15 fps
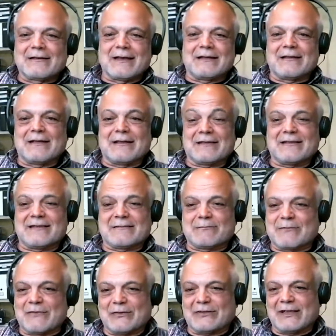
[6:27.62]

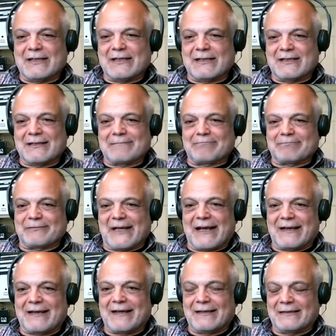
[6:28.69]
That's totally
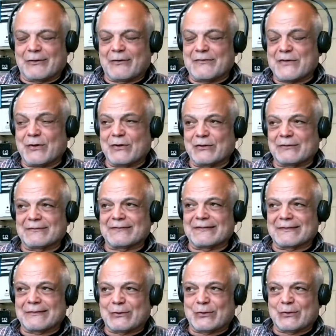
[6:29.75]
unheard of. So
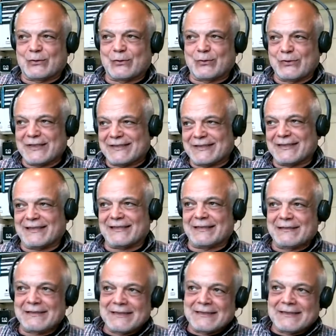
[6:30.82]

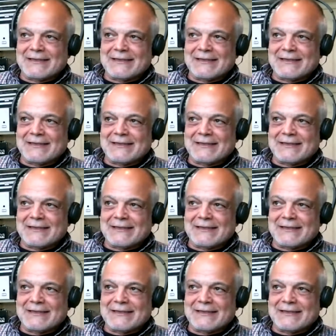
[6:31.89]
Twitter